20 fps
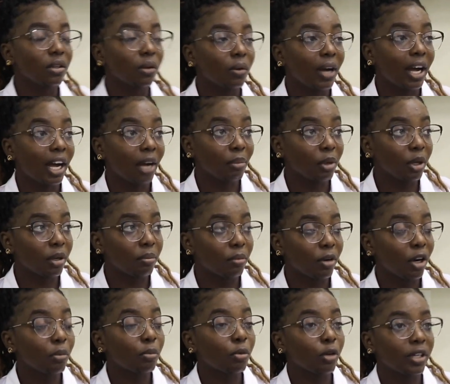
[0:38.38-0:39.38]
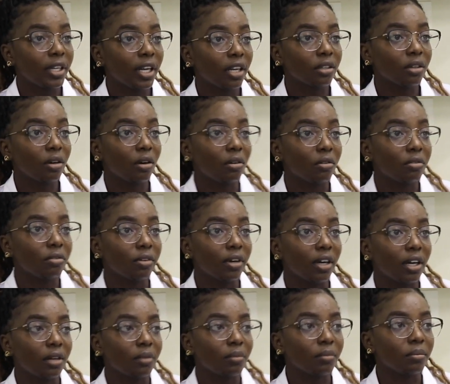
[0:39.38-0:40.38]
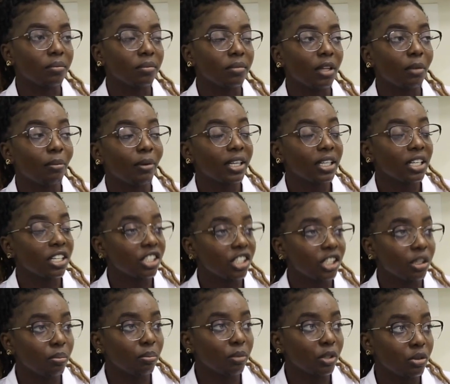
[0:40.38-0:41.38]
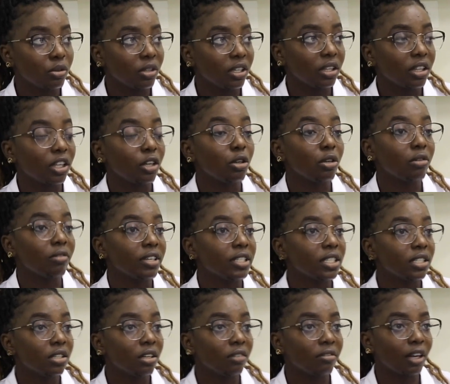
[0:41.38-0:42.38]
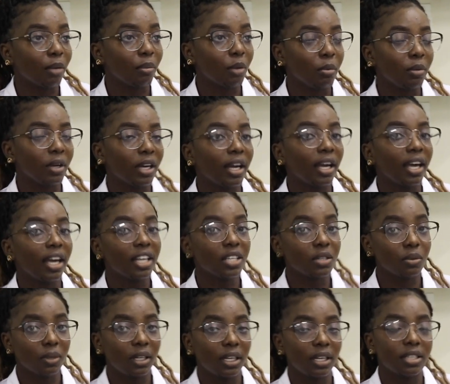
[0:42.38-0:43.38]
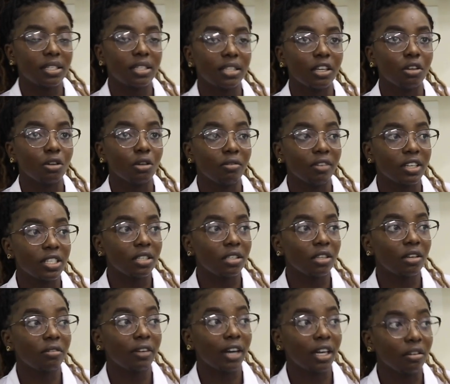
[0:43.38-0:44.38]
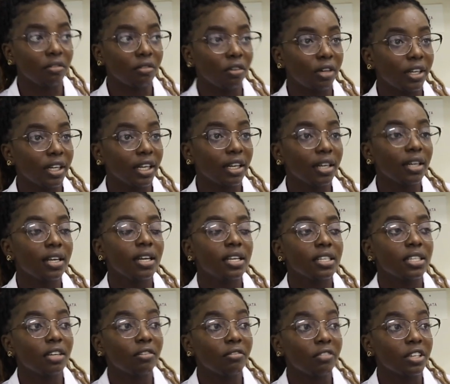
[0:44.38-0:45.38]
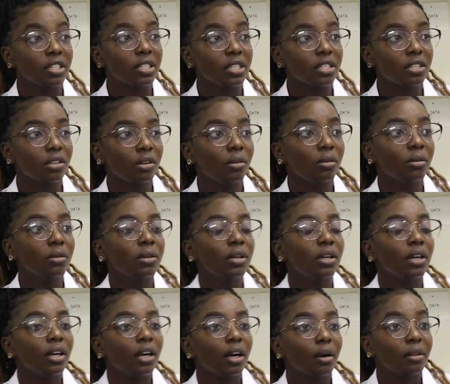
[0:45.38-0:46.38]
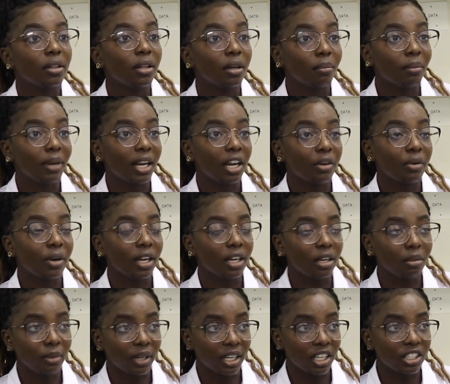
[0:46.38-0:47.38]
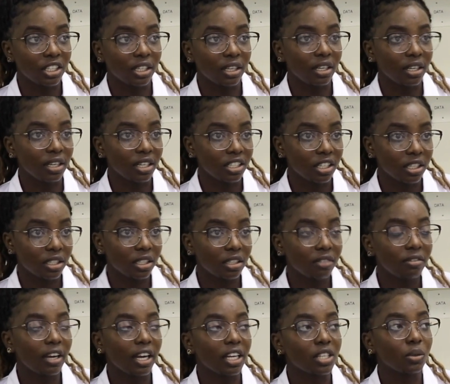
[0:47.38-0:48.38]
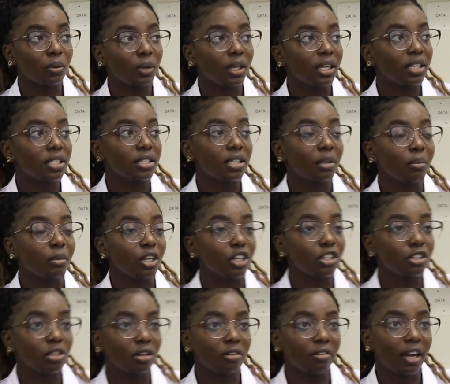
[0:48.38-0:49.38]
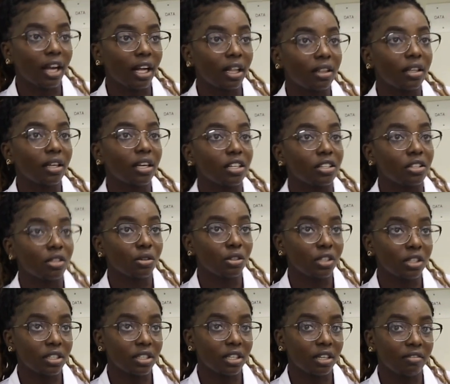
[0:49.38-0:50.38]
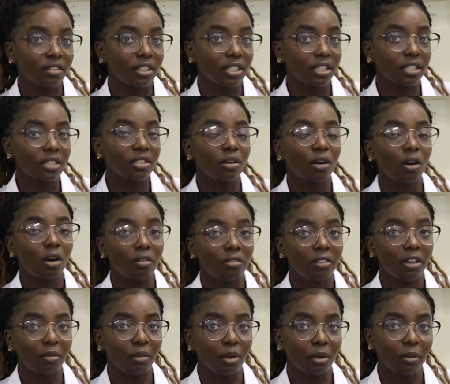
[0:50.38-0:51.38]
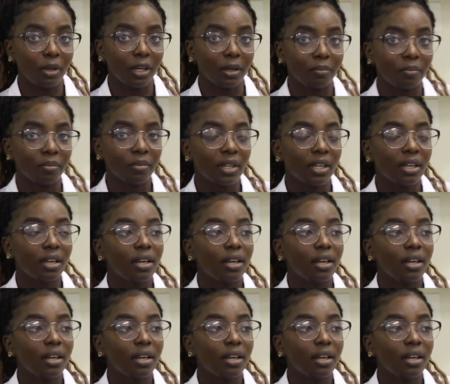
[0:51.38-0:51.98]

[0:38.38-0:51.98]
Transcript: So I'm a proud product of the partnership between the University of Namibia as well as the University of California, San Francisco, the Malaria Elimination Initiative, as well as the Ministry of Health and Social Services of Namibia.